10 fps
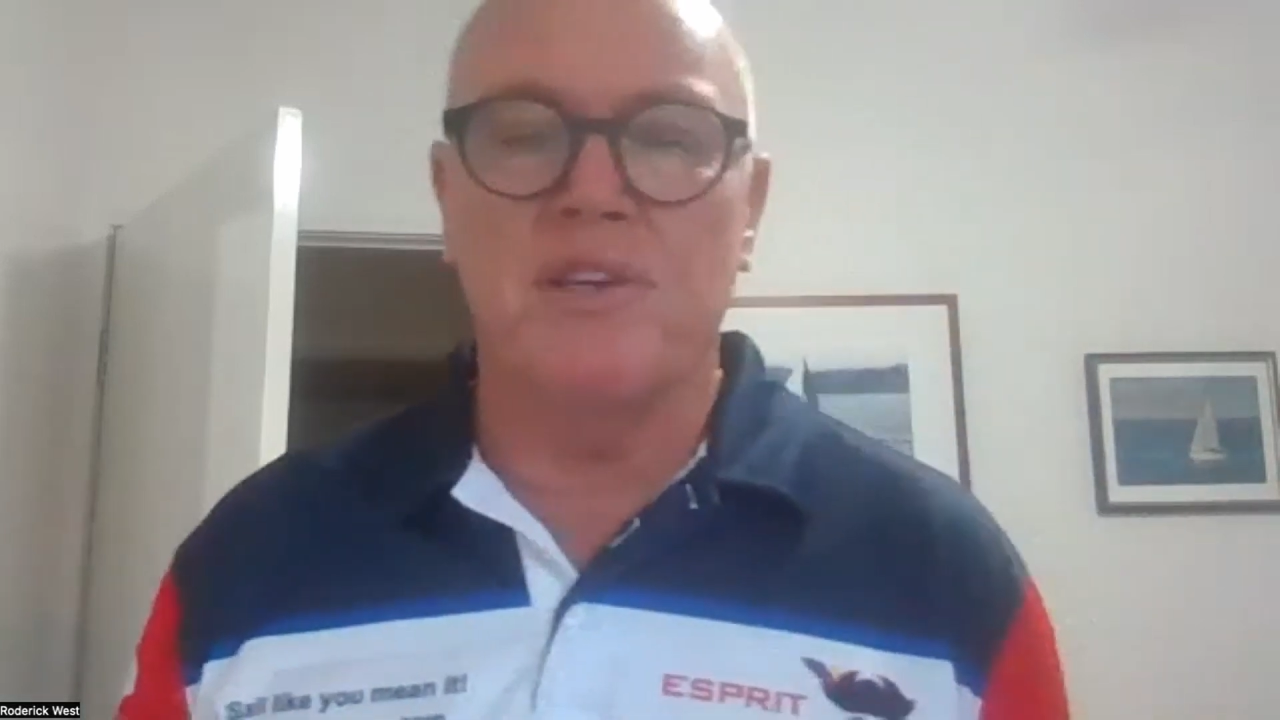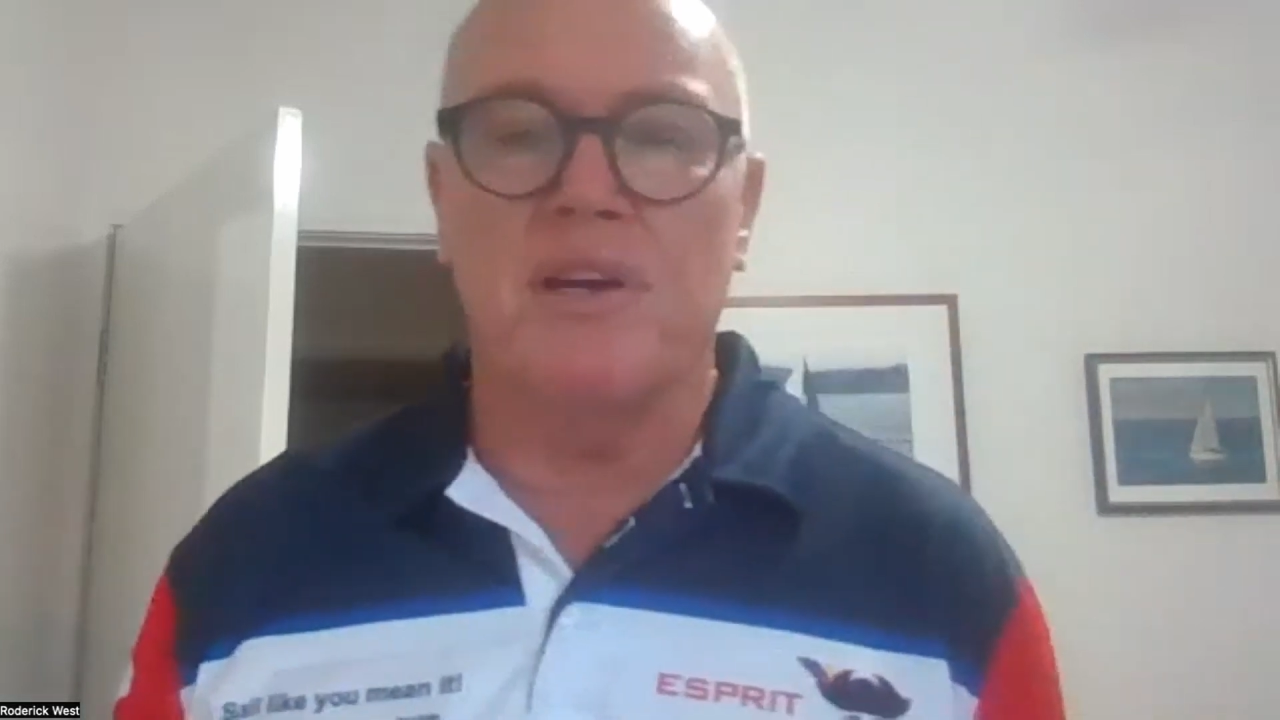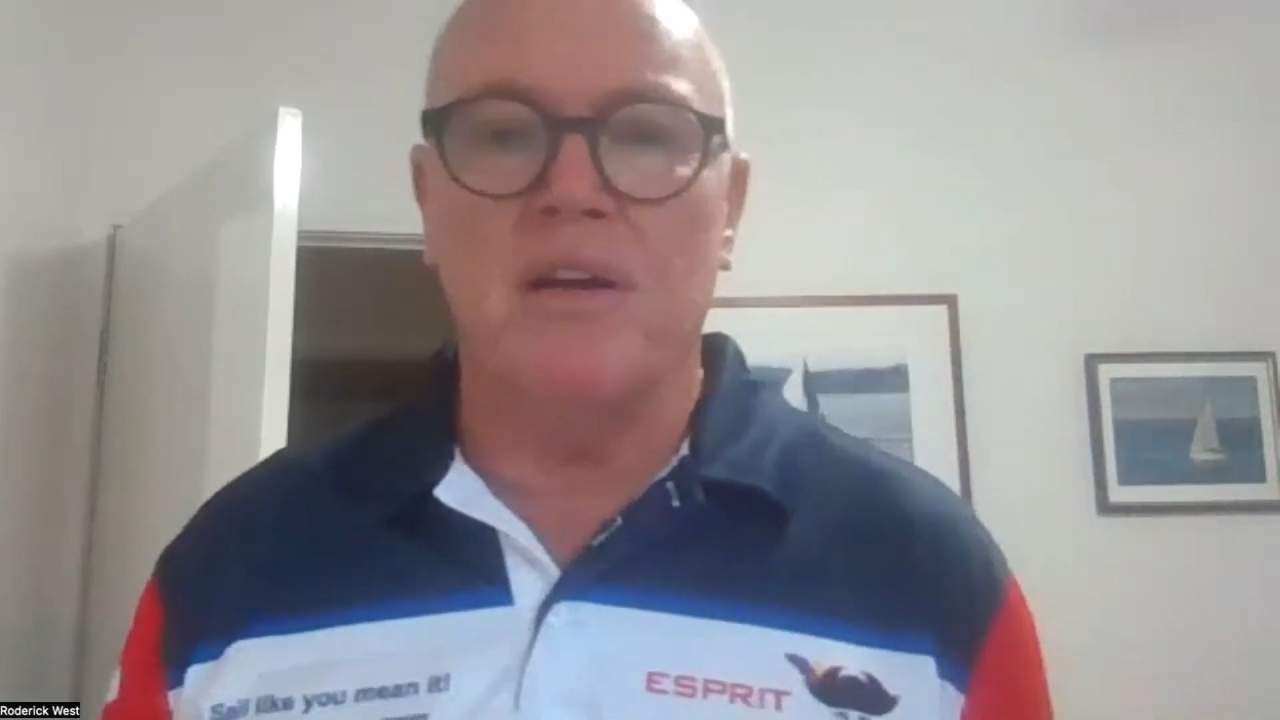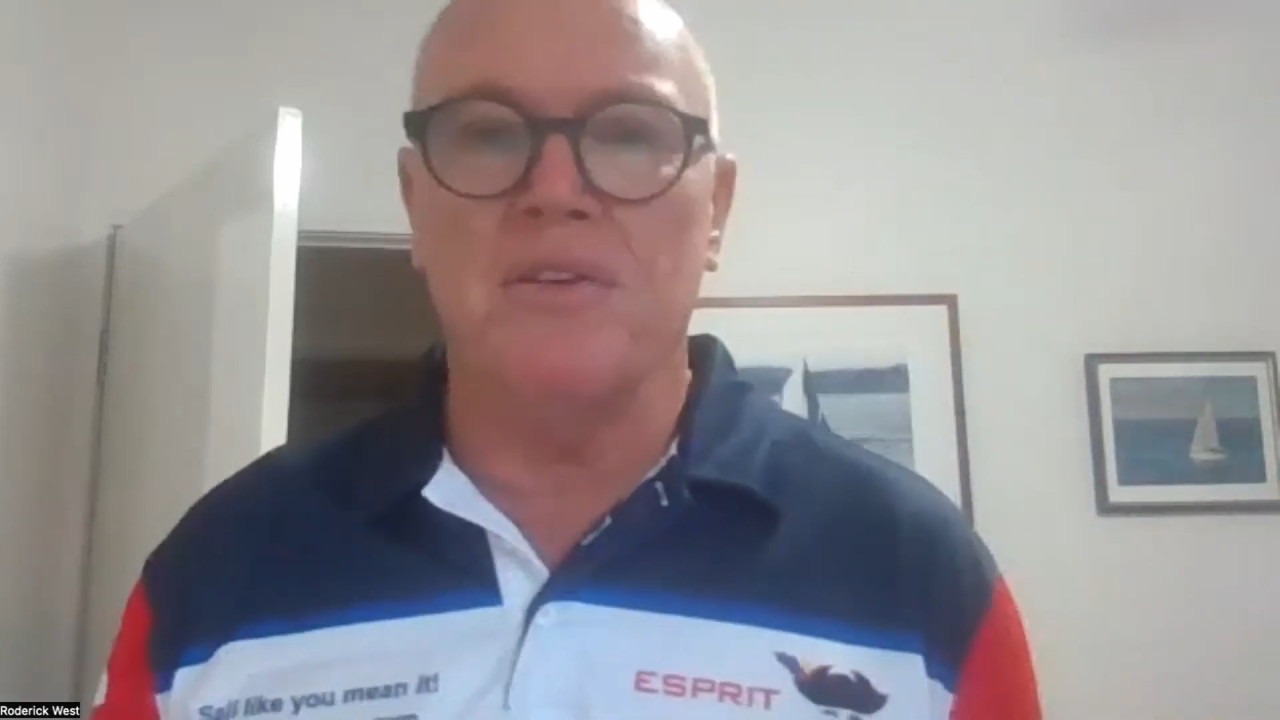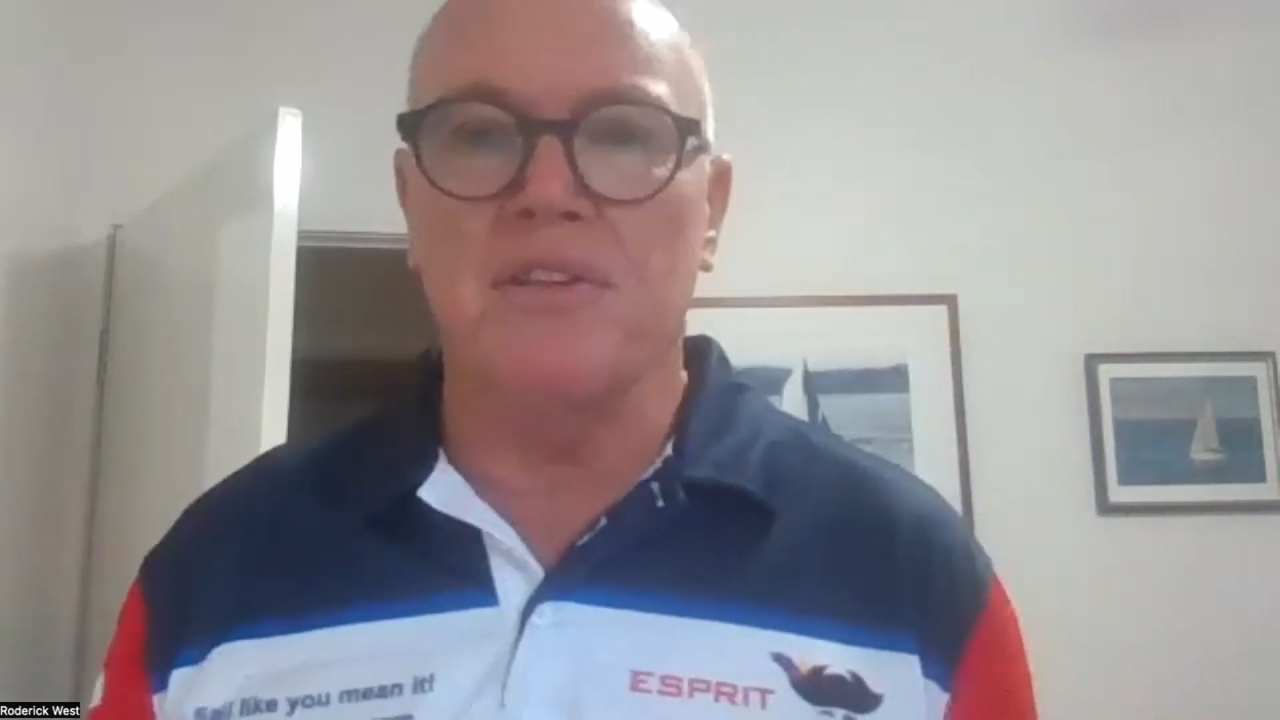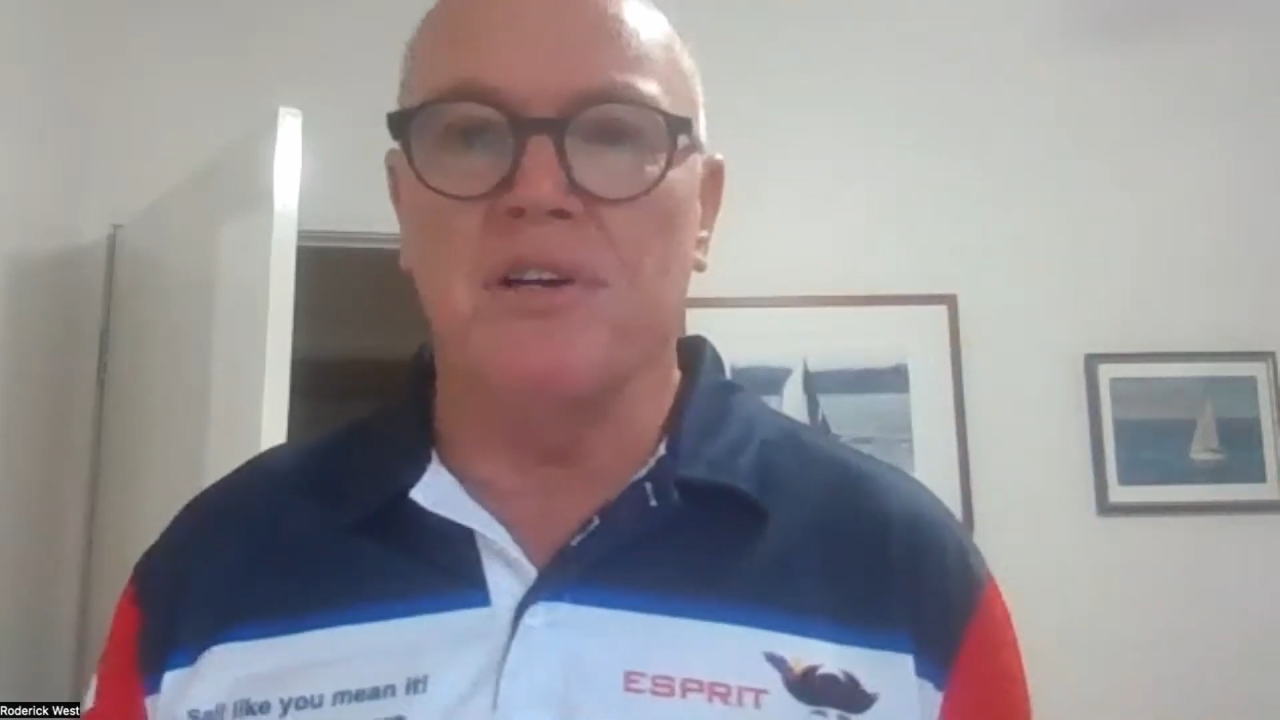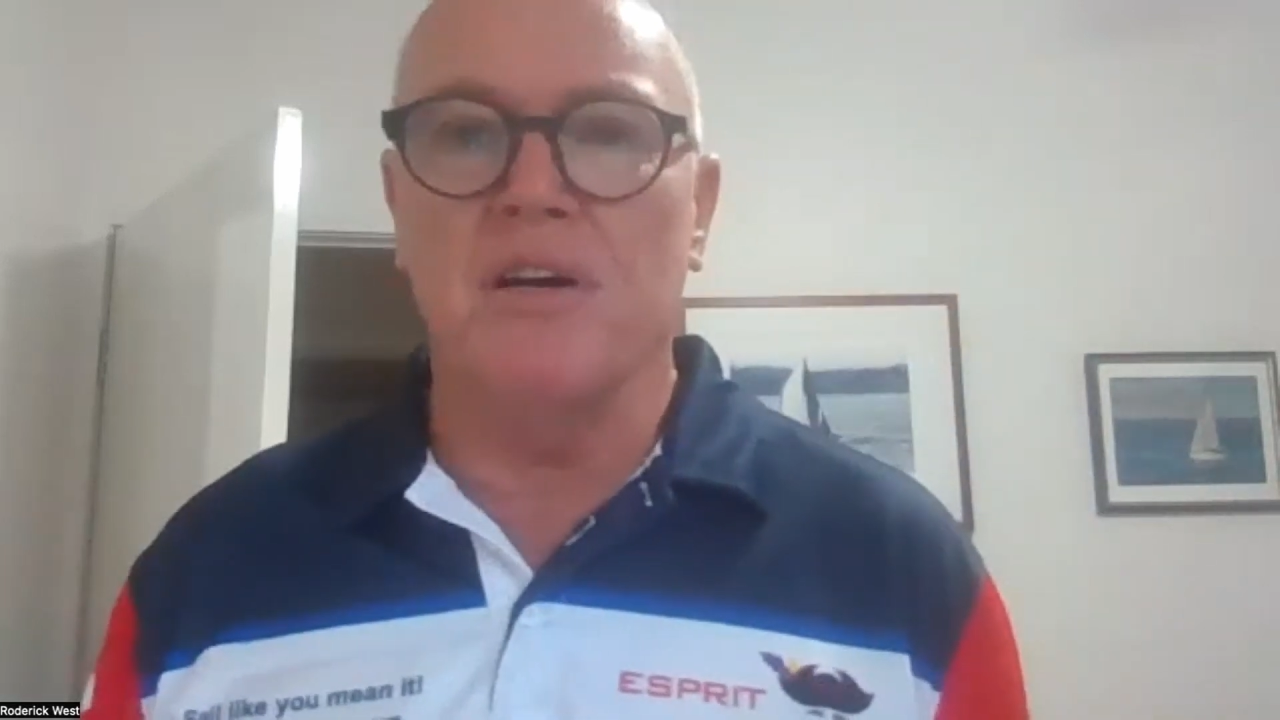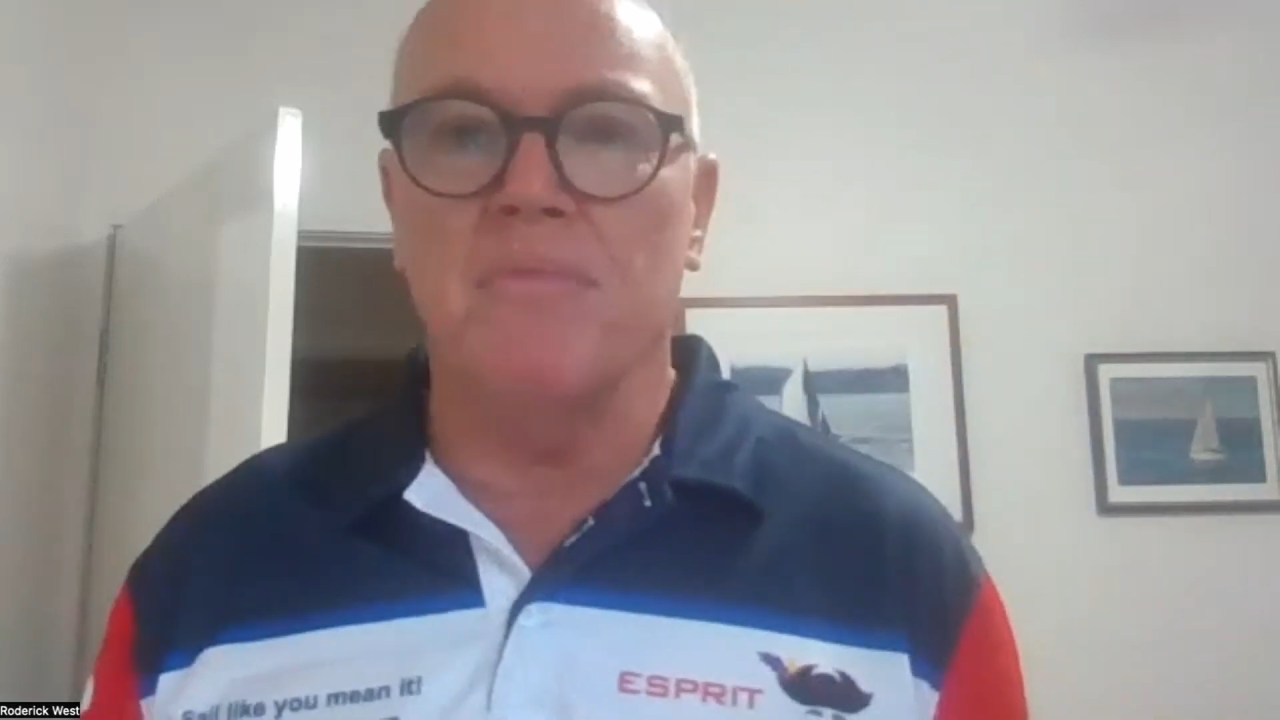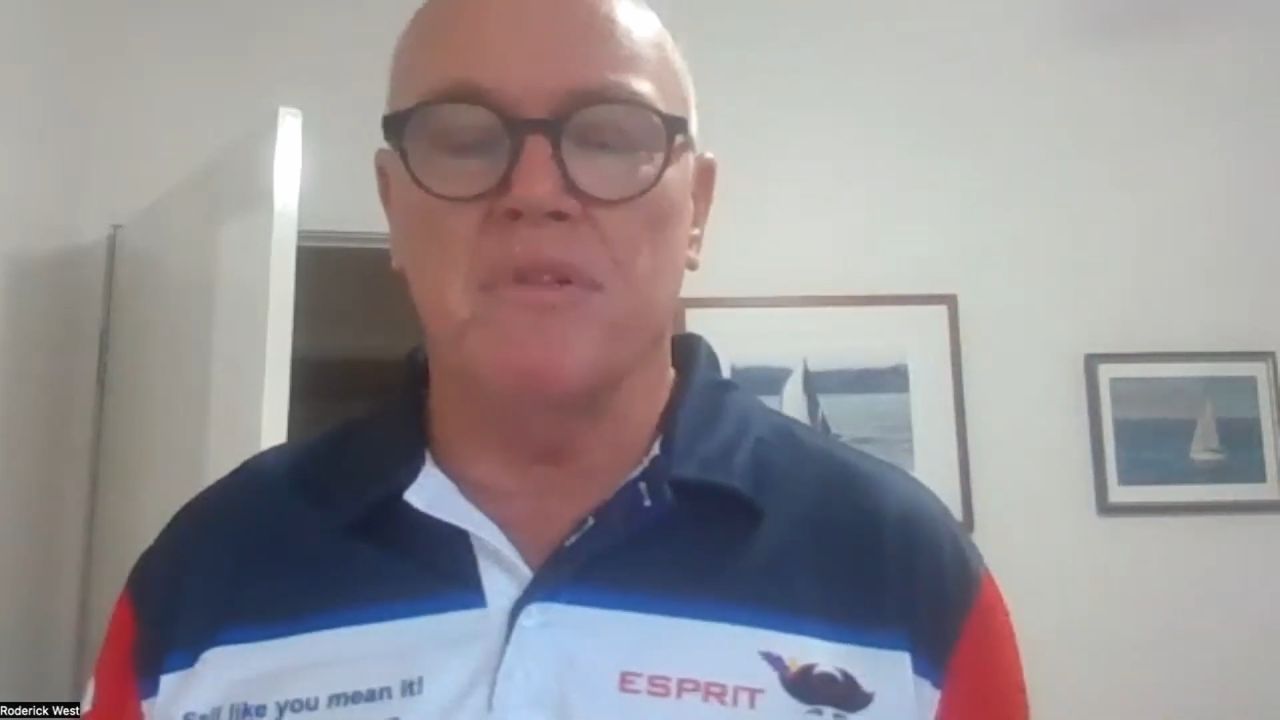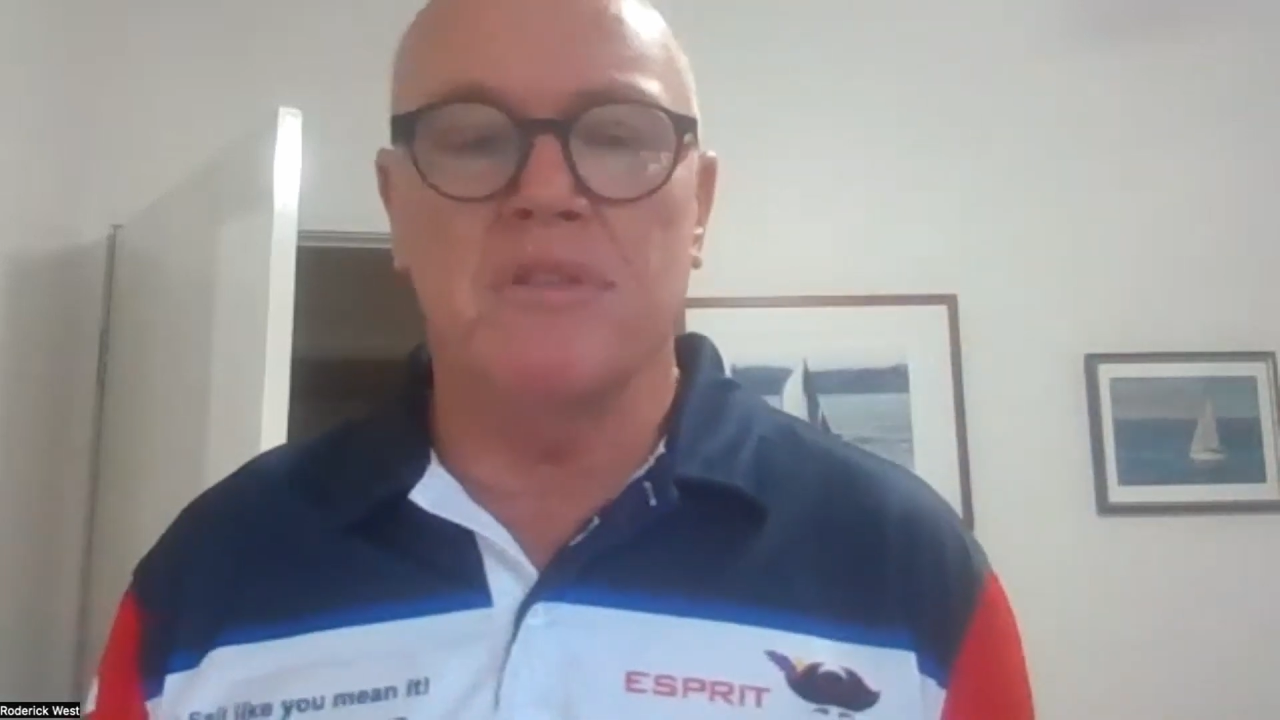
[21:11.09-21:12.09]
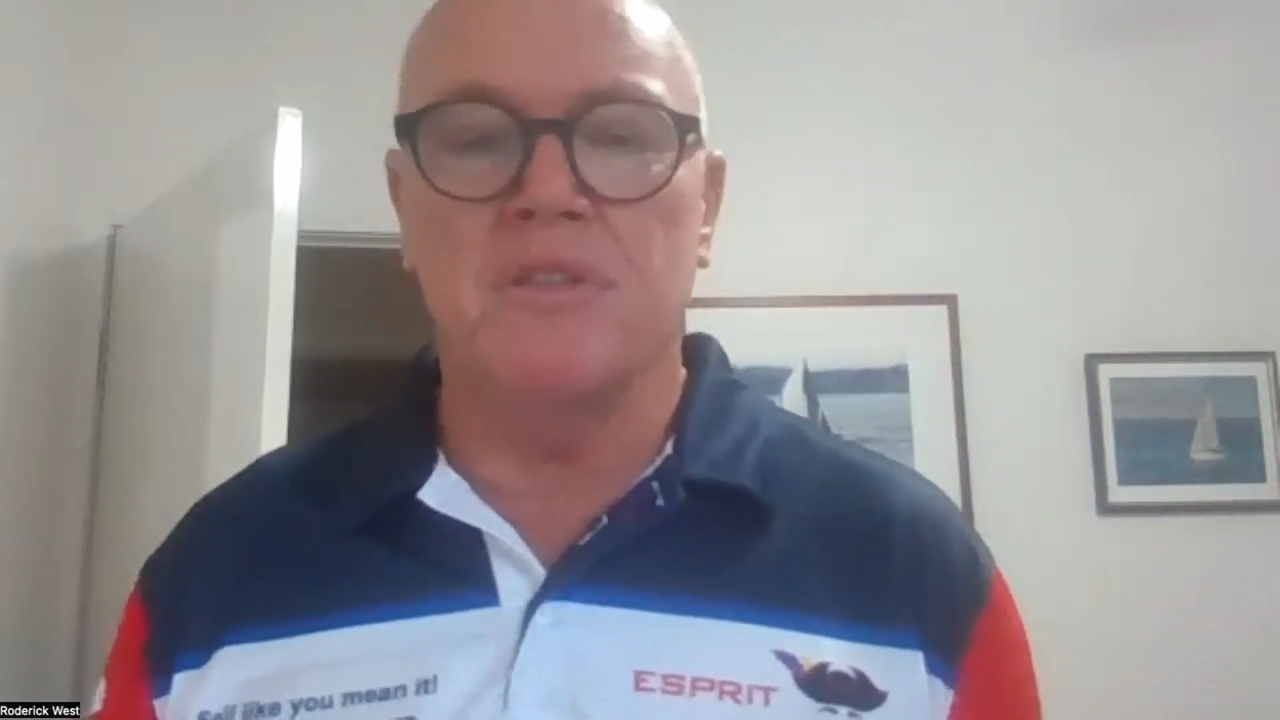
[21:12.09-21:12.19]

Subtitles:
sale at the time.